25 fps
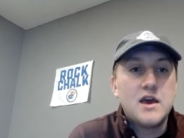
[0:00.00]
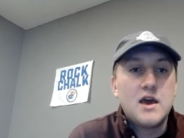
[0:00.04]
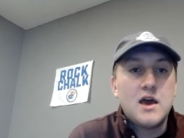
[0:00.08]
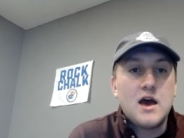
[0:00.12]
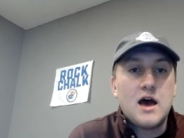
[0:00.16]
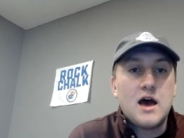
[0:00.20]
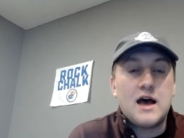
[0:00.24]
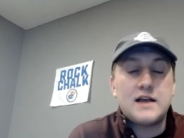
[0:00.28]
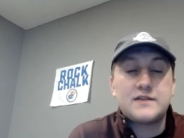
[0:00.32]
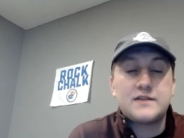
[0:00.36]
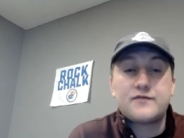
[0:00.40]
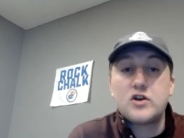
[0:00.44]

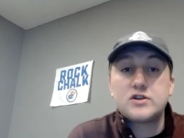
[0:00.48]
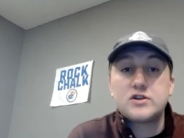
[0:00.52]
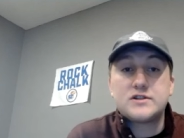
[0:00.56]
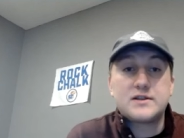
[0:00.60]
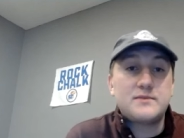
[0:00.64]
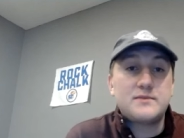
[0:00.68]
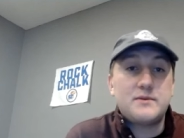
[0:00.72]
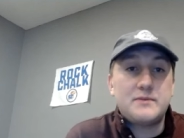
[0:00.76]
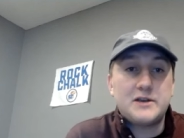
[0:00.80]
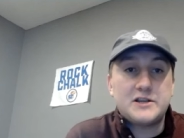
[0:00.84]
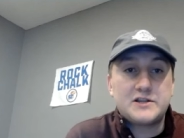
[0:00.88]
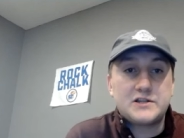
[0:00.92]
Uh, as far as
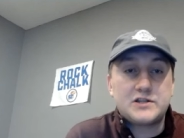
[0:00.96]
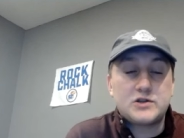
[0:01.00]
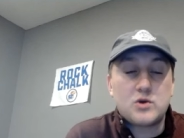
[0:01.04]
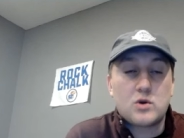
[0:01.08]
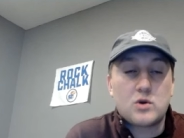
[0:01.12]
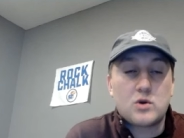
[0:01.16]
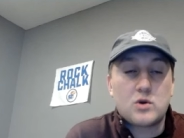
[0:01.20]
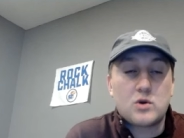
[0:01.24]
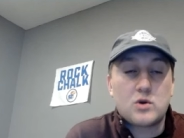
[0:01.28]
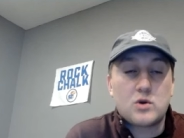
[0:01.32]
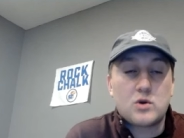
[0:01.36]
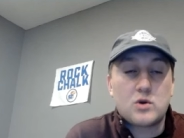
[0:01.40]
some of the big
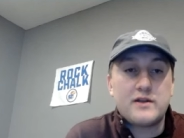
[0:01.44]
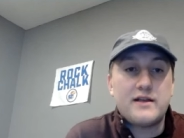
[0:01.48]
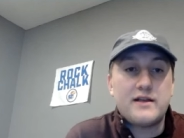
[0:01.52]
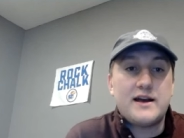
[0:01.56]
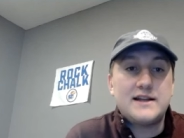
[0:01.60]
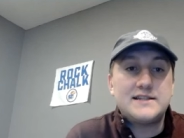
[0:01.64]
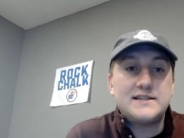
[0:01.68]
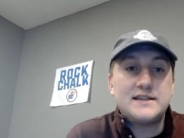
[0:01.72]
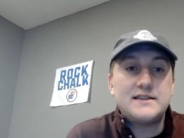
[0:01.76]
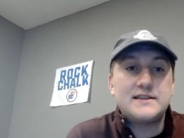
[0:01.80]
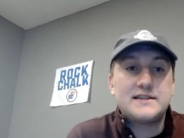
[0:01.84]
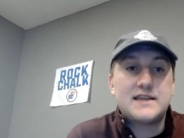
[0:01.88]
storylines
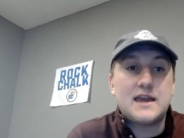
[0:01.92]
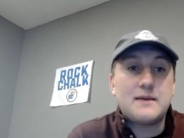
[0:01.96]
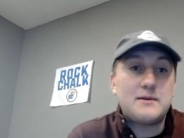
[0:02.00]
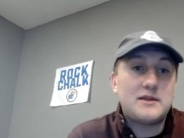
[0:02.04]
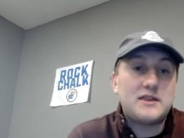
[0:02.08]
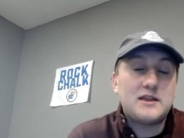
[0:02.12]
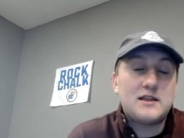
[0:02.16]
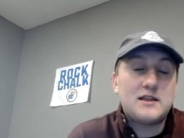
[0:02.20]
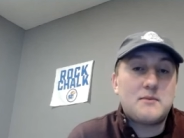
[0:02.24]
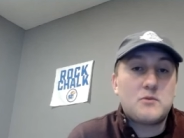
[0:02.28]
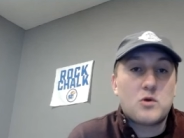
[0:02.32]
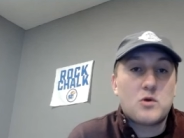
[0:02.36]
in this game, I
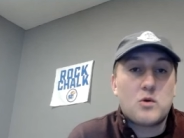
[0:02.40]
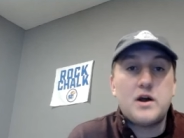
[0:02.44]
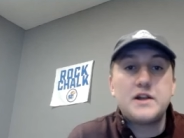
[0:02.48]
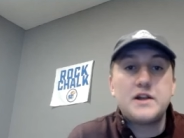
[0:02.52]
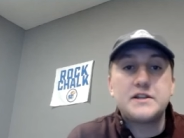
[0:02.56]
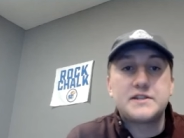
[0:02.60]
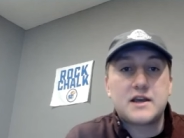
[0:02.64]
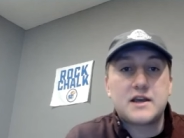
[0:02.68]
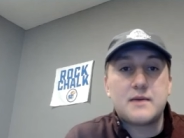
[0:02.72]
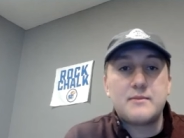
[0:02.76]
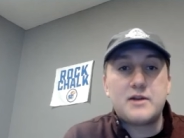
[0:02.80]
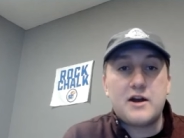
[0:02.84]
think number
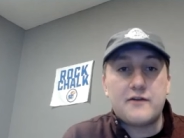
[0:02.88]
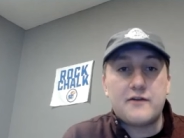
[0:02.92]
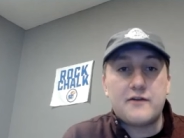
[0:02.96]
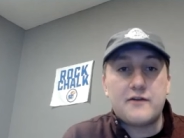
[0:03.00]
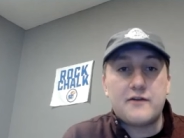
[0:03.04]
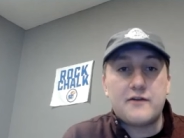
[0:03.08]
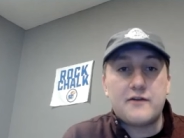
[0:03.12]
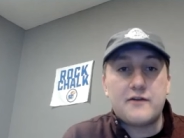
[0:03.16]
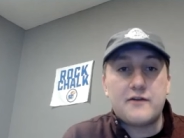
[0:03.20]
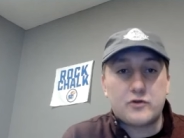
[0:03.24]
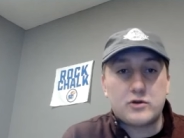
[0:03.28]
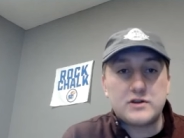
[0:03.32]
one is coming
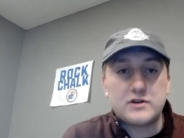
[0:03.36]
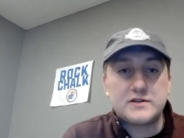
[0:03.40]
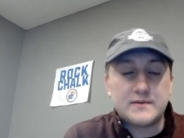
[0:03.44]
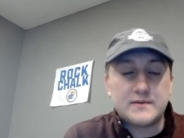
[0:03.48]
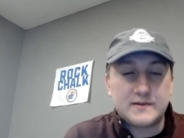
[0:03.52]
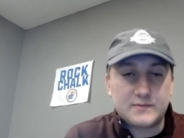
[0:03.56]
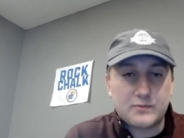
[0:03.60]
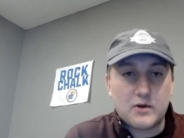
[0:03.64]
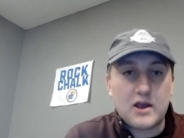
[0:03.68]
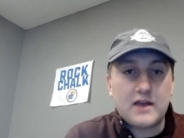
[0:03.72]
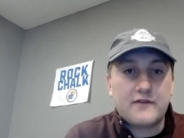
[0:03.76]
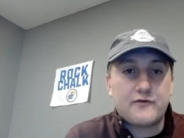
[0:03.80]
off Christmas
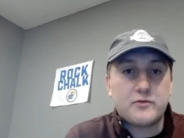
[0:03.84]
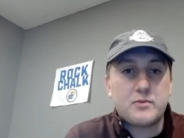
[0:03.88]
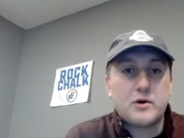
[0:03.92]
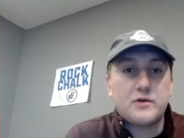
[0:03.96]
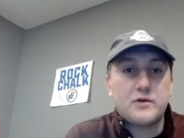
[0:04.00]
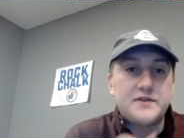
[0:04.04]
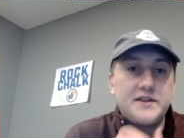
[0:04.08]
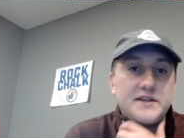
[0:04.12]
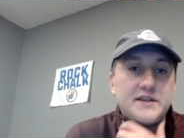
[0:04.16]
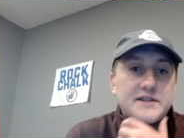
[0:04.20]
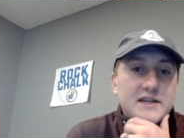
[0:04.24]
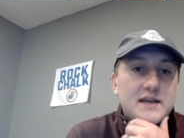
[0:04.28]
break for
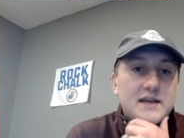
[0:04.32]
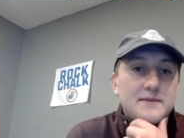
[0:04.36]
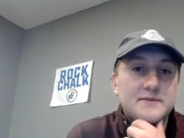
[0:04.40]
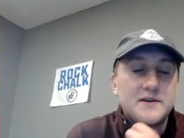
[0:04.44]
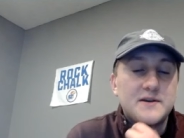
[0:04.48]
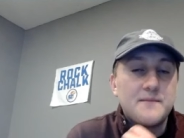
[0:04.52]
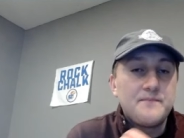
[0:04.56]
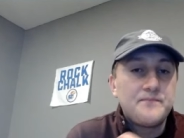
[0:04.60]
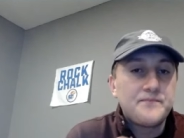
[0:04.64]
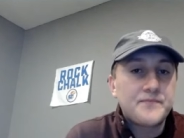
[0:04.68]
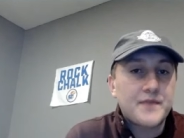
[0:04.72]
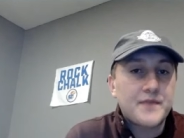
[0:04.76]
both these
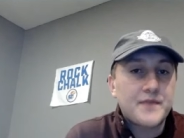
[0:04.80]
teams.